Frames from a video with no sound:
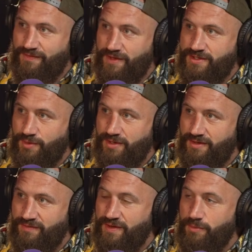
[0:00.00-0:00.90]
first one,
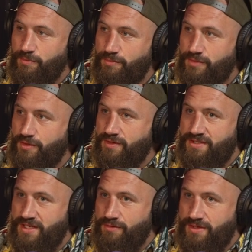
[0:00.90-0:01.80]
the film, mm. not the
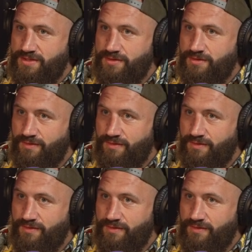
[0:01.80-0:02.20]
series.